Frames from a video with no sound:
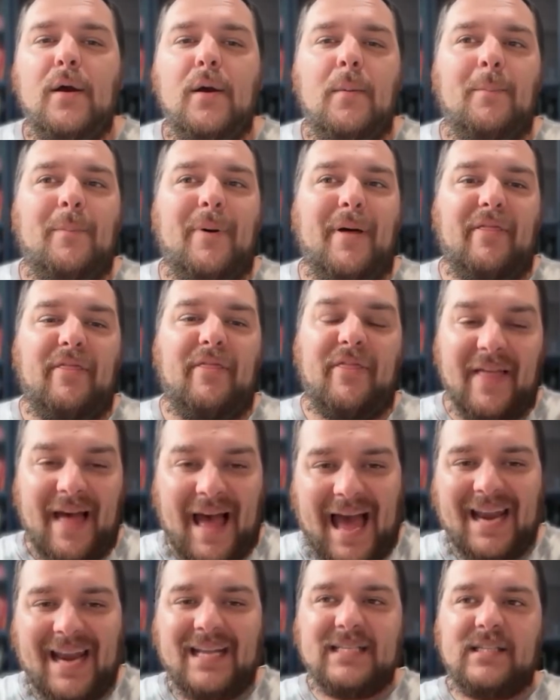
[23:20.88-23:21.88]
But
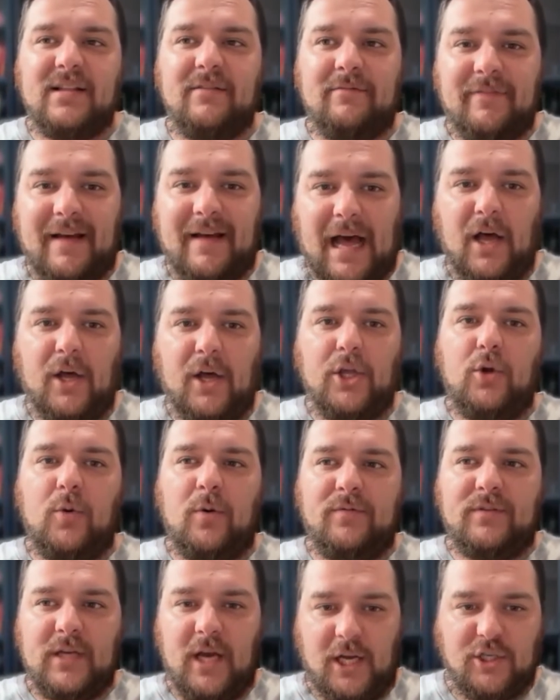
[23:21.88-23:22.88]
that is the value
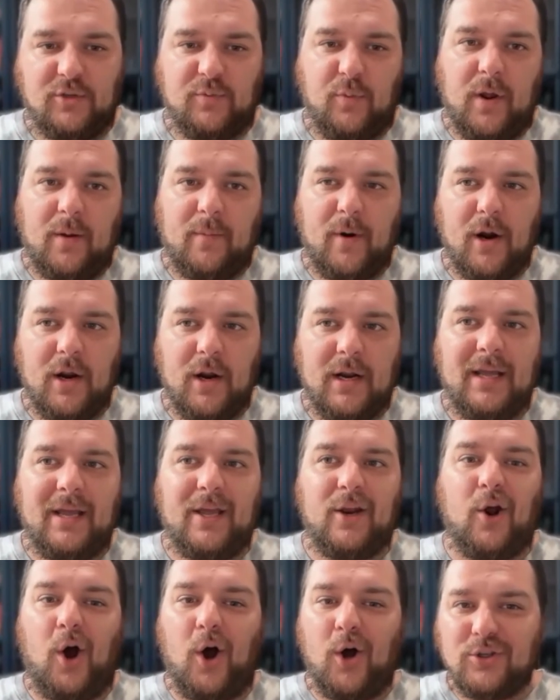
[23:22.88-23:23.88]
of touchpoint marketing.
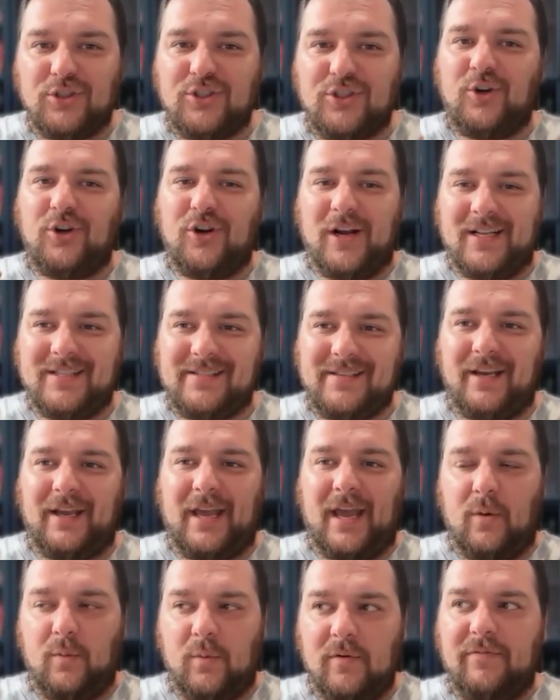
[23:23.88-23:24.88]
It also creates like
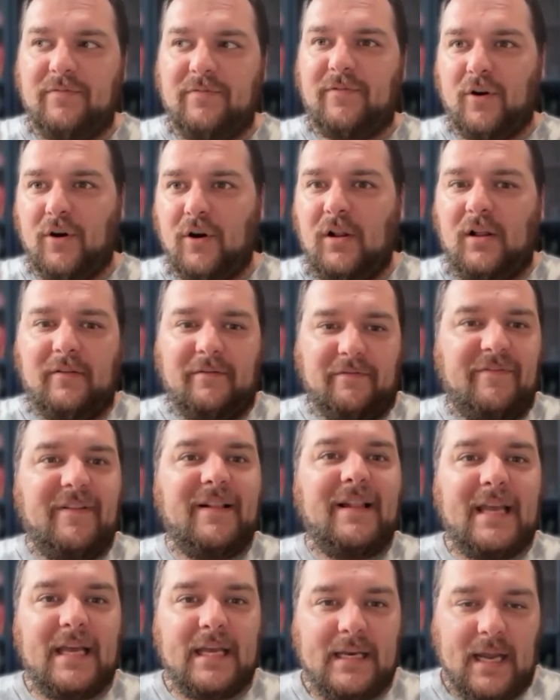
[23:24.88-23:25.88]
a referral
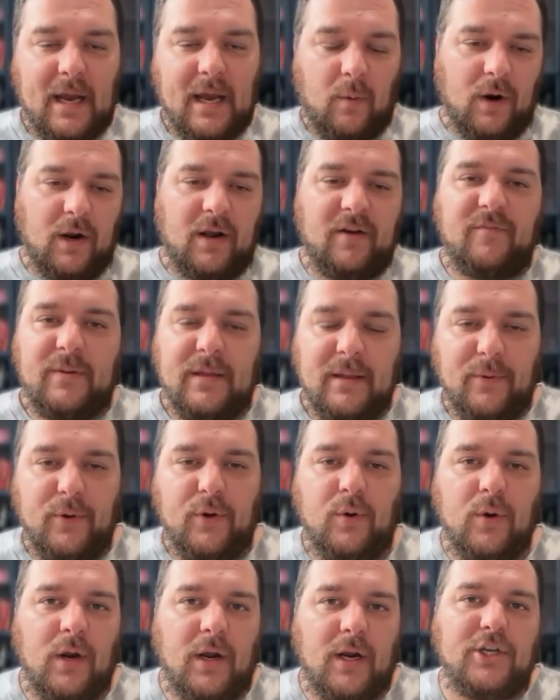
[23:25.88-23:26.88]
affiliate network of people
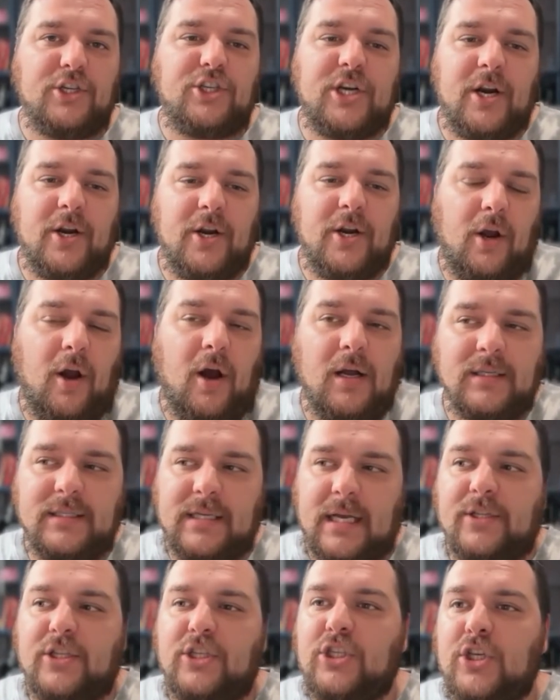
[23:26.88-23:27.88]
who are going to share your
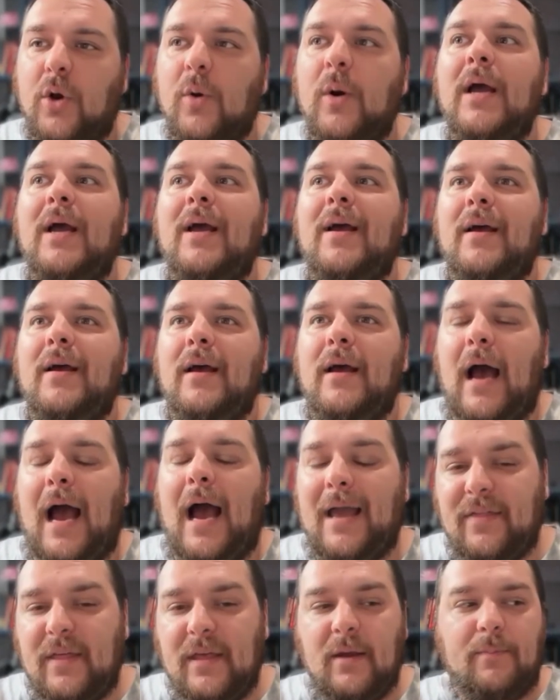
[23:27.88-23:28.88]
content. So
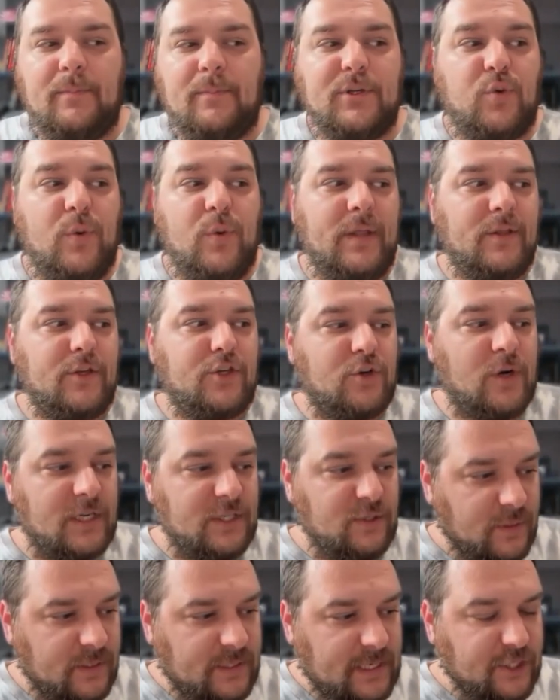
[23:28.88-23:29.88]
I think between the
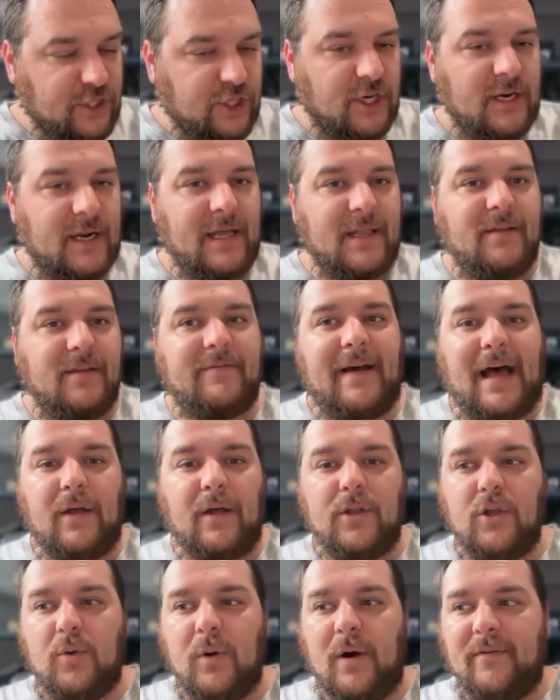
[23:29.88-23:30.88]
trust recession and the
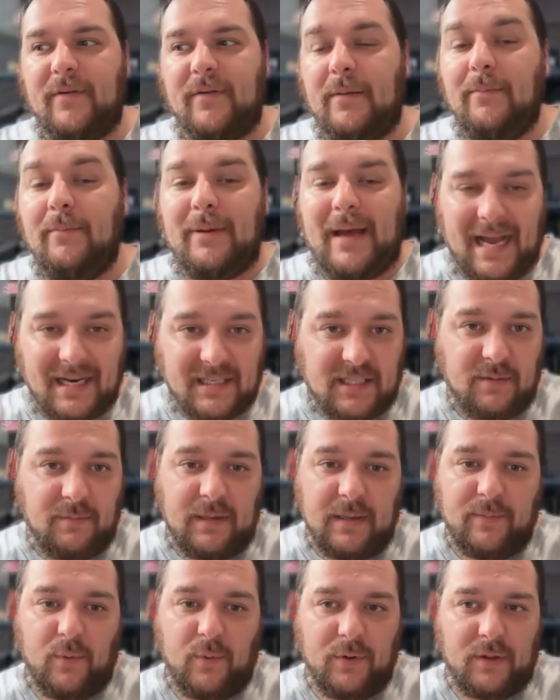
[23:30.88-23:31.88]
value of impacting
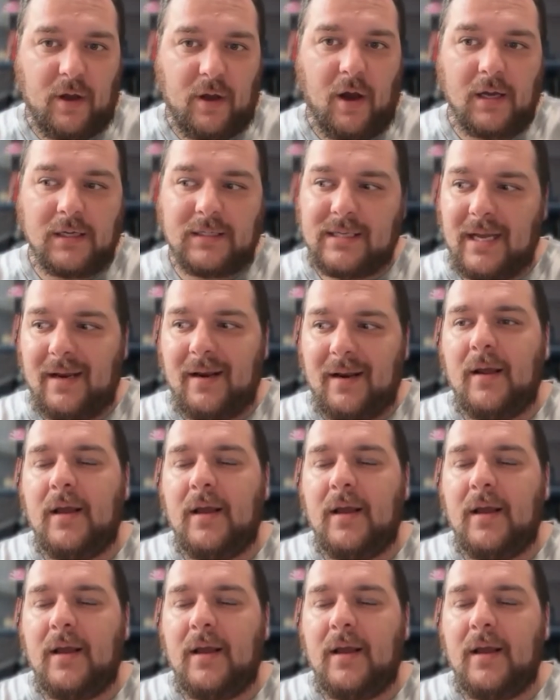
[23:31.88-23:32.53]
people with content,